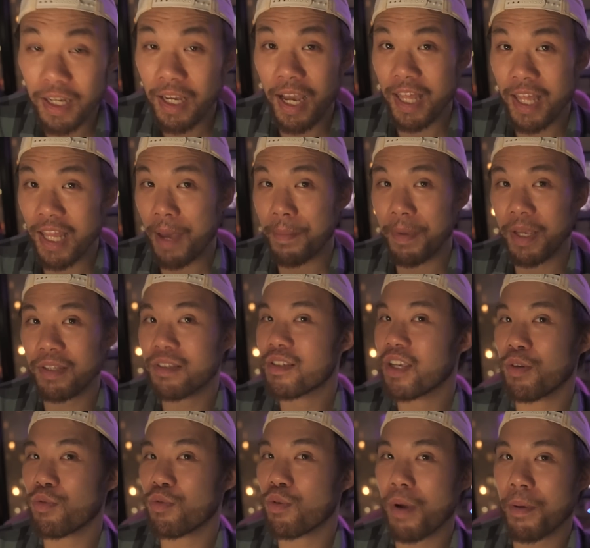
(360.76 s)
And that means
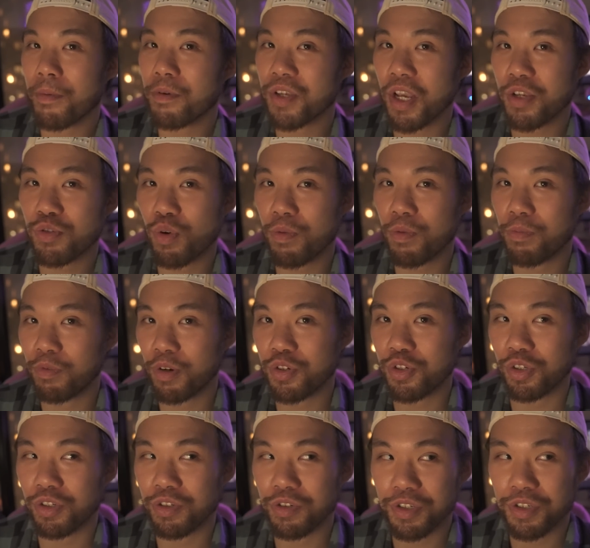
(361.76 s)
he remembers Ezra
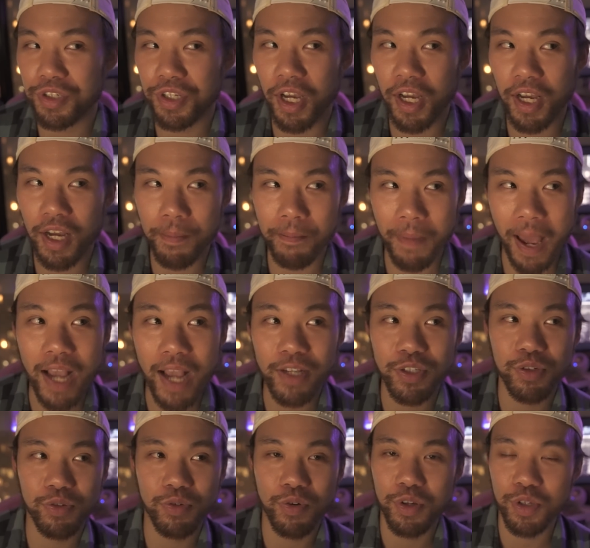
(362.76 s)
Bridger's
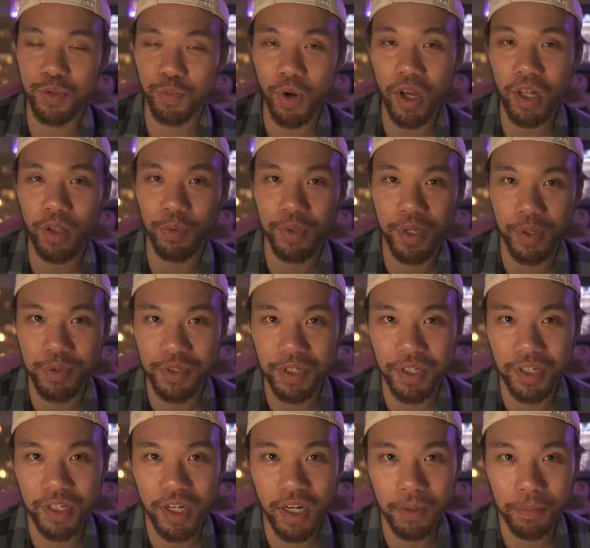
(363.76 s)
master as well when he was
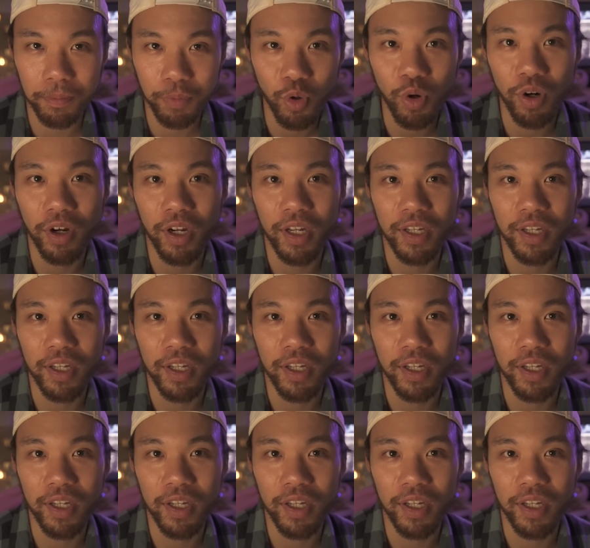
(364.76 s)
a young boy.